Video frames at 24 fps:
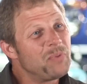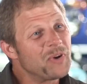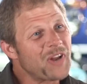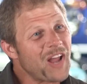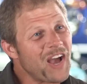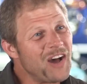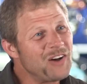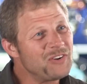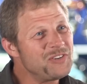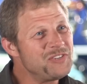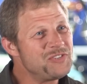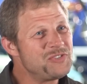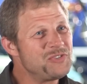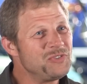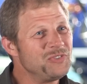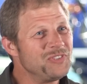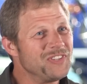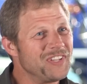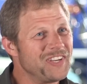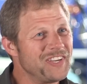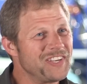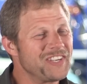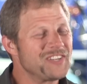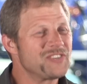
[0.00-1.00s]
But how did you
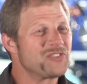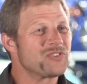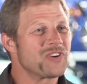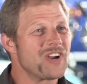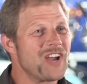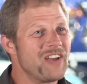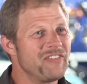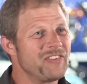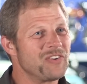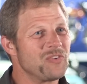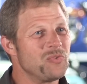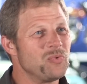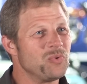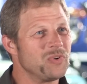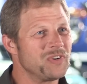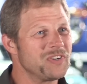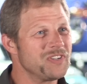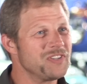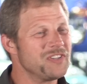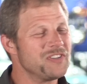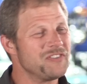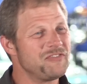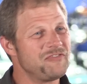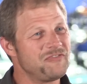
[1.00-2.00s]
like driving one
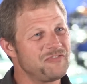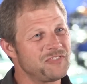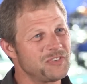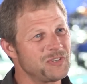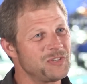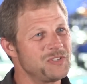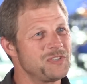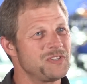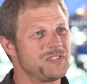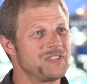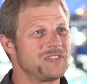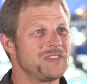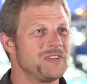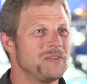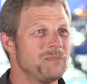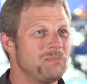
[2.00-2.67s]
of the first